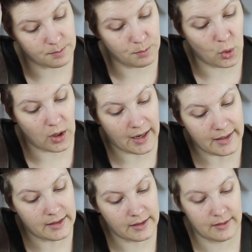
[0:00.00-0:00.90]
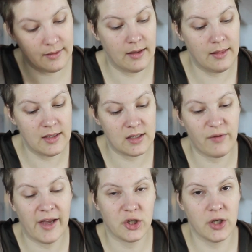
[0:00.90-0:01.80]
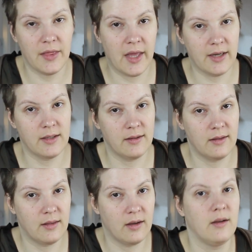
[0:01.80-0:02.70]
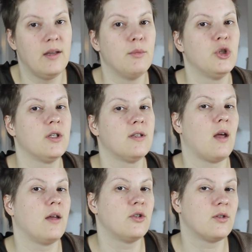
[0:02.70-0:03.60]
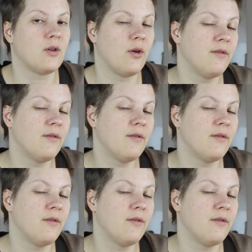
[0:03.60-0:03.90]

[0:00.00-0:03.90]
more like in this fashion than in the images I just saw.